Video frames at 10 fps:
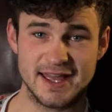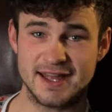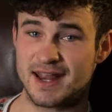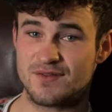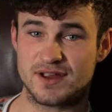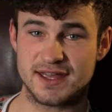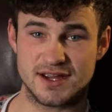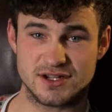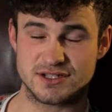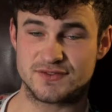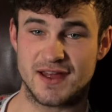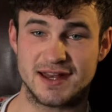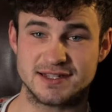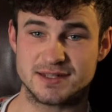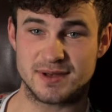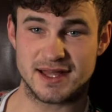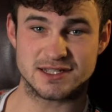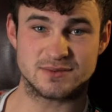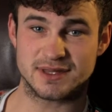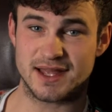day and every year just fell into
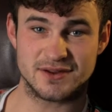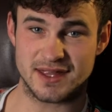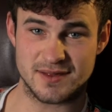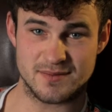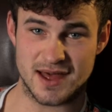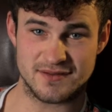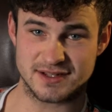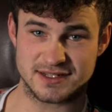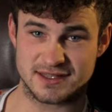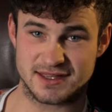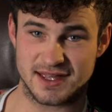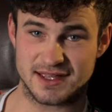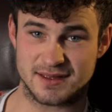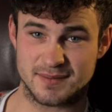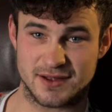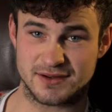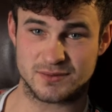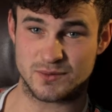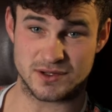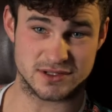place without him having to think about
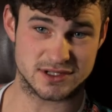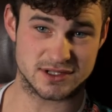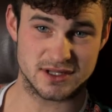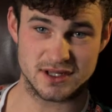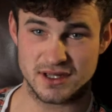it once.